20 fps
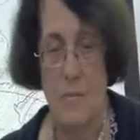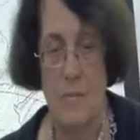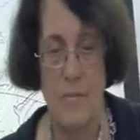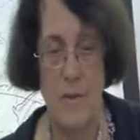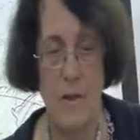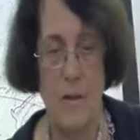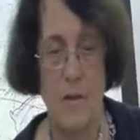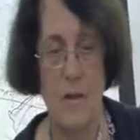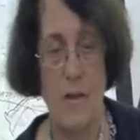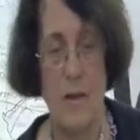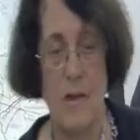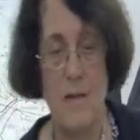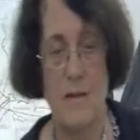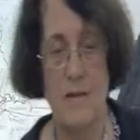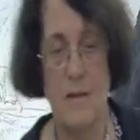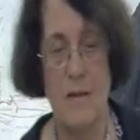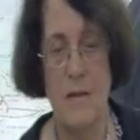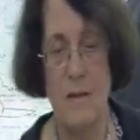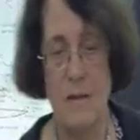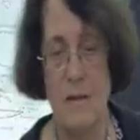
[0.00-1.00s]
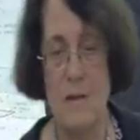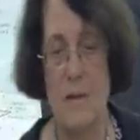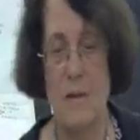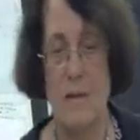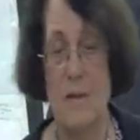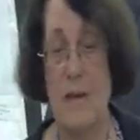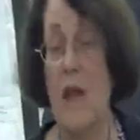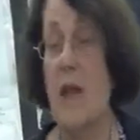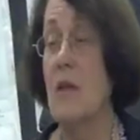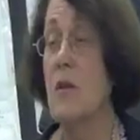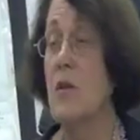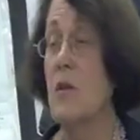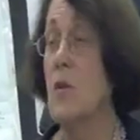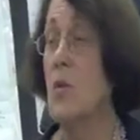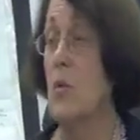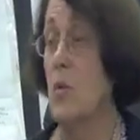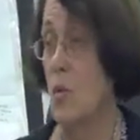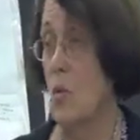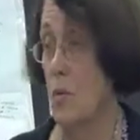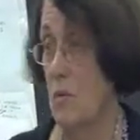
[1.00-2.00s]
because they
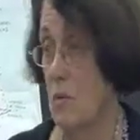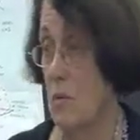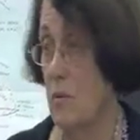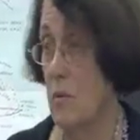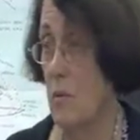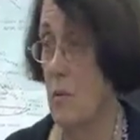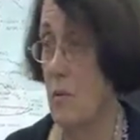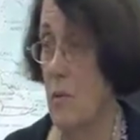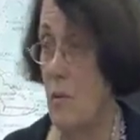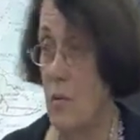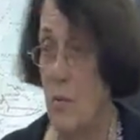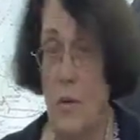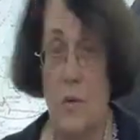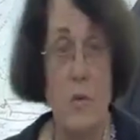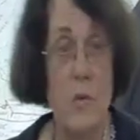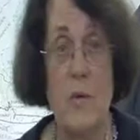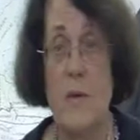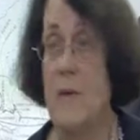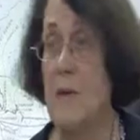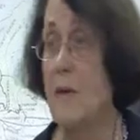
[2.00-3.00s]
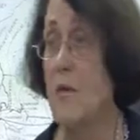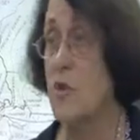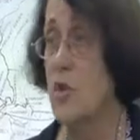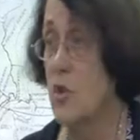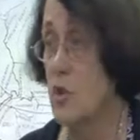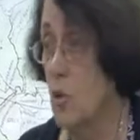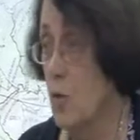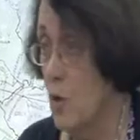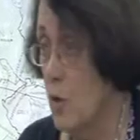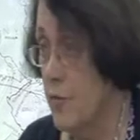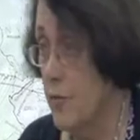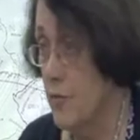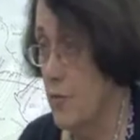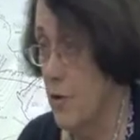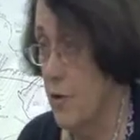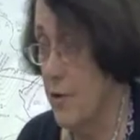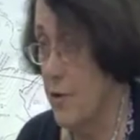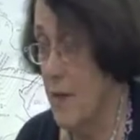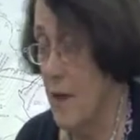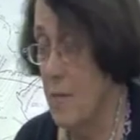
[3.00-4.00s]
knew what was in store
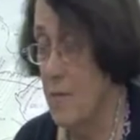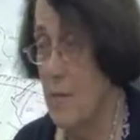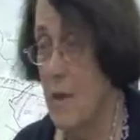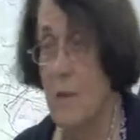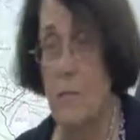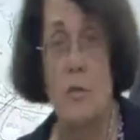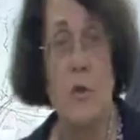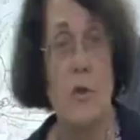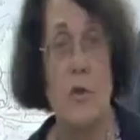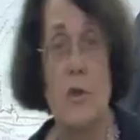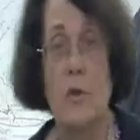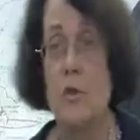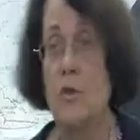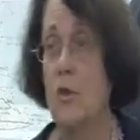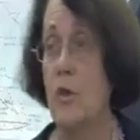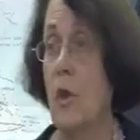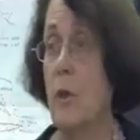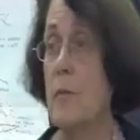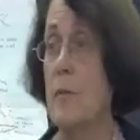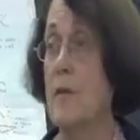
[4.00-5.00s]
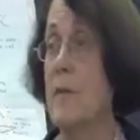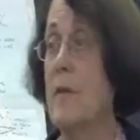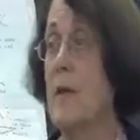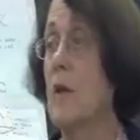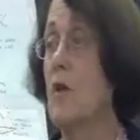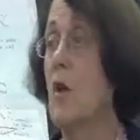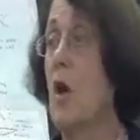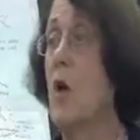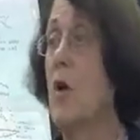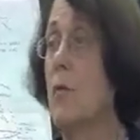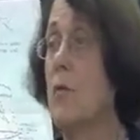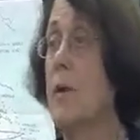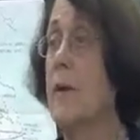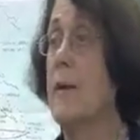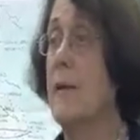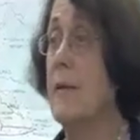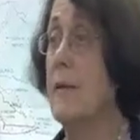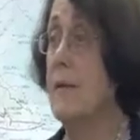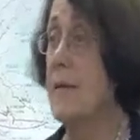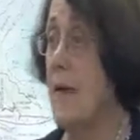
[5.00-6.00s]
for them and what the Germans had
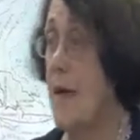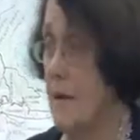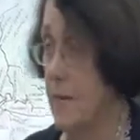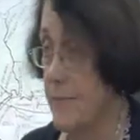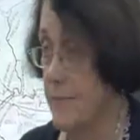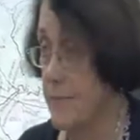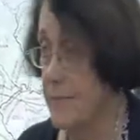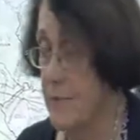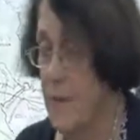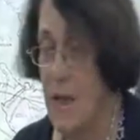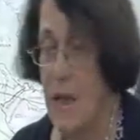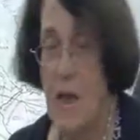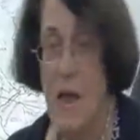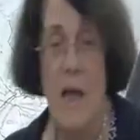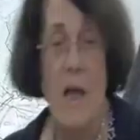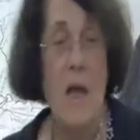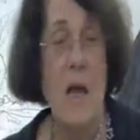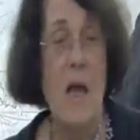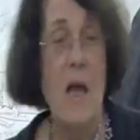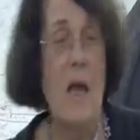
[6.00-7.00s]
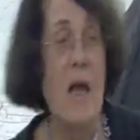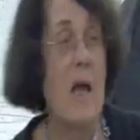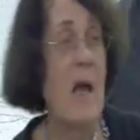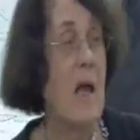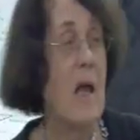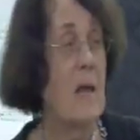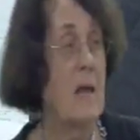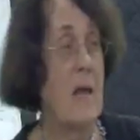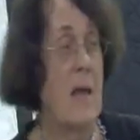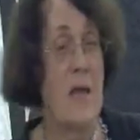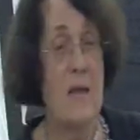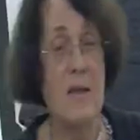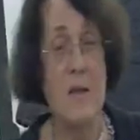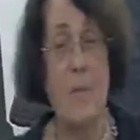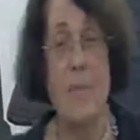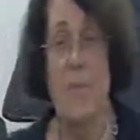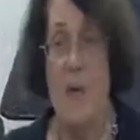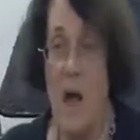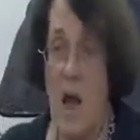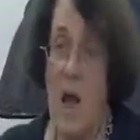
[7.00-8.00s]
already done. And there's
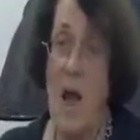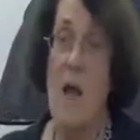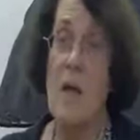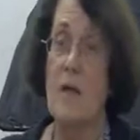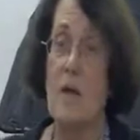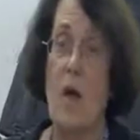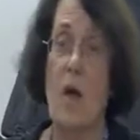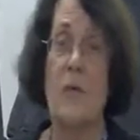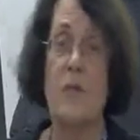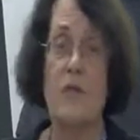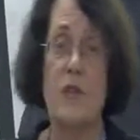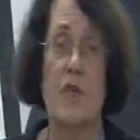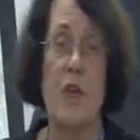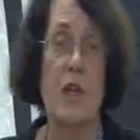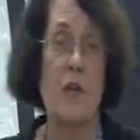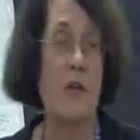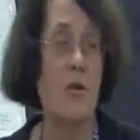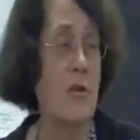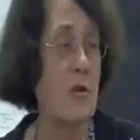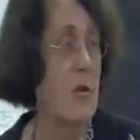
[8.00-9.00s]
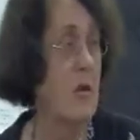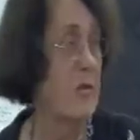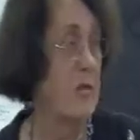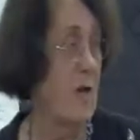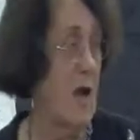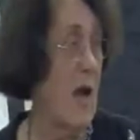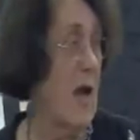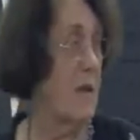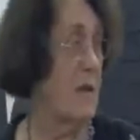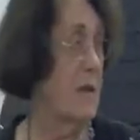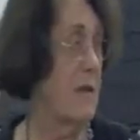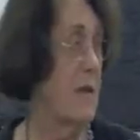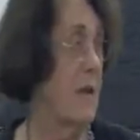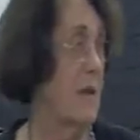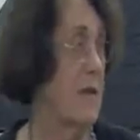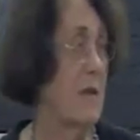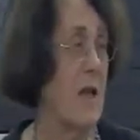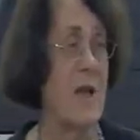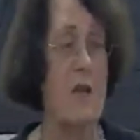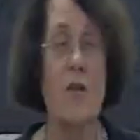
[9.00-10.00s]
a part of
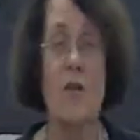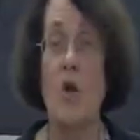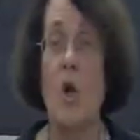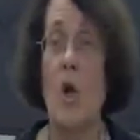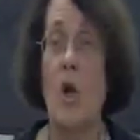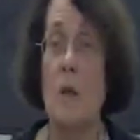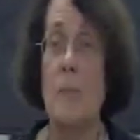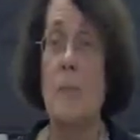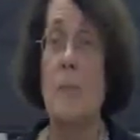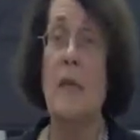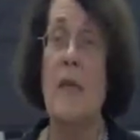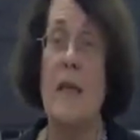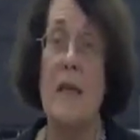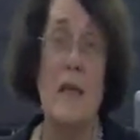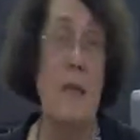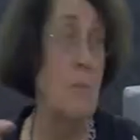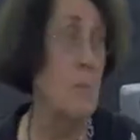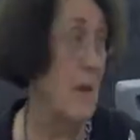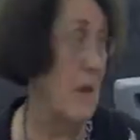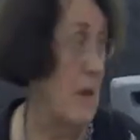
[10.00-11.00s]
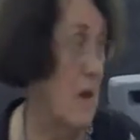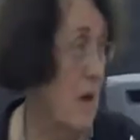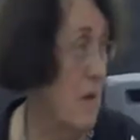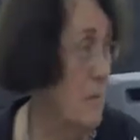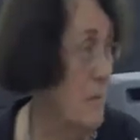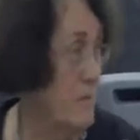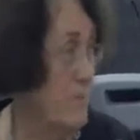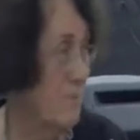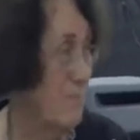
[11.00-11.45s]
Czechoslovakia that's called Bohemia,